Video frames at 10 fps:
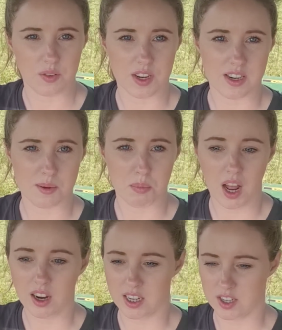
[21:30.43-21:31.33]
if there's a
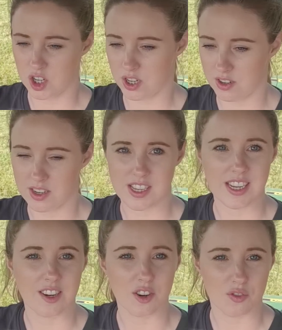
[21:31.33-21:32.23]
blockage, because
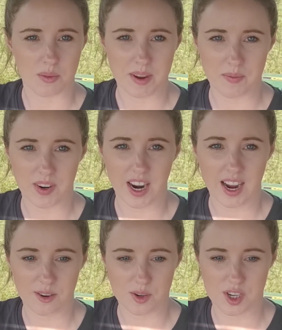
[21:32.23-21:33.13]
he could remember
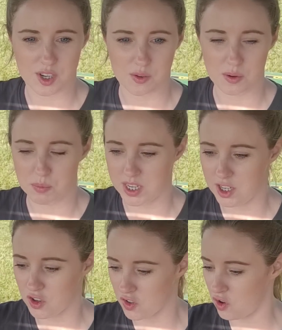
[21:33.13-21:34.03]
how to do it, but
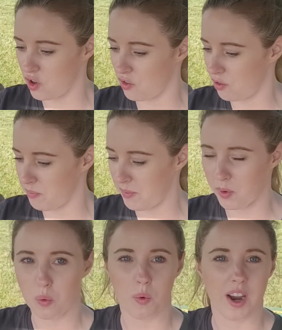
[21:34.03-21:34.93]
he just couldn't
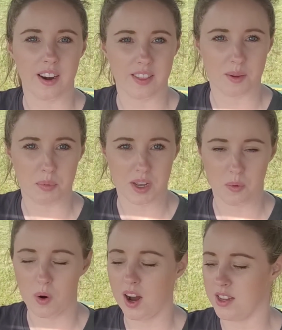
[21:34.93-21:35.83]
remember where the
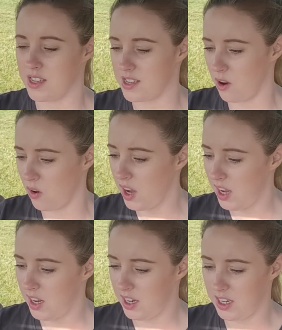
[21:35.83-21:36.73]
bit was. So
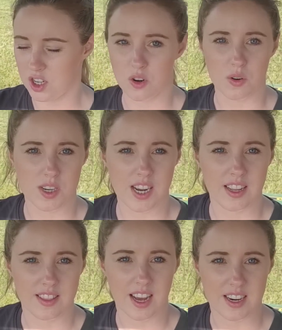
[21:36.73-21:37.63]
he showed
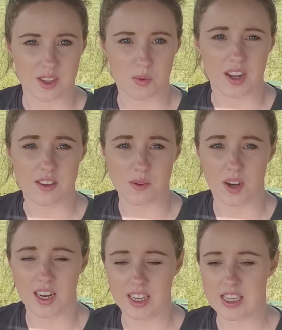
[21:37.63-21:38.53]
Dad that as well. So
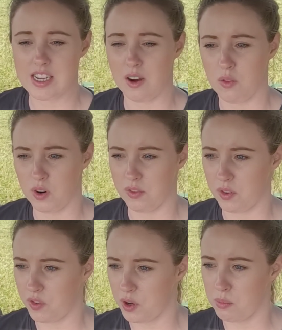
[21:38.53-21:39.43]
at least now if we have
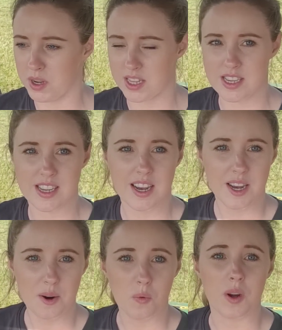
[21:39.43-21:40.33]
a few bits,
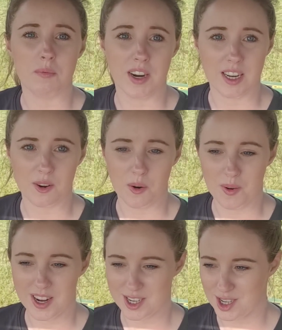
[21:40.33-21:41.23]
we might know
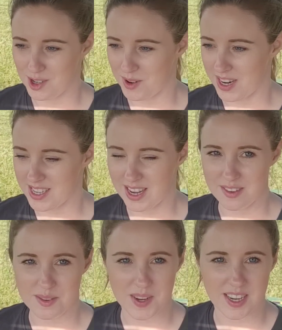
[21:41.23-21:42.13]
what to do
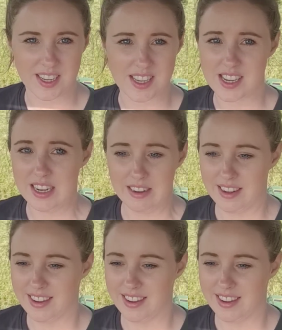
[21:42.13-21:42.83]
ourselves, because